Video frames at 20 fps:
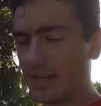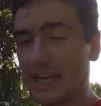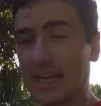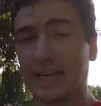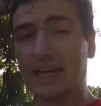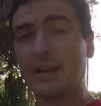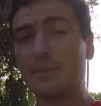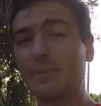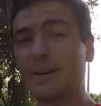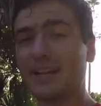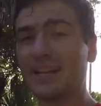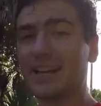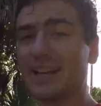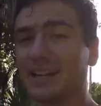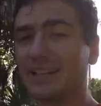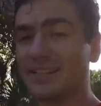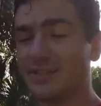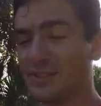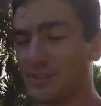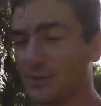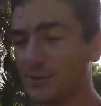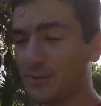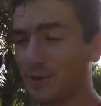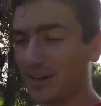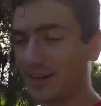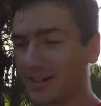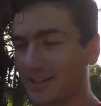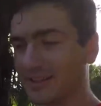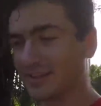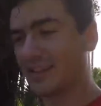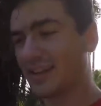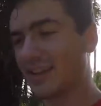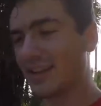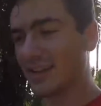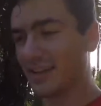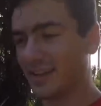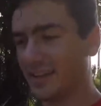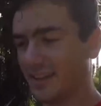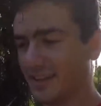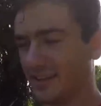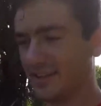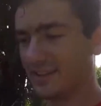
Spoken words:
I got my 92 running today,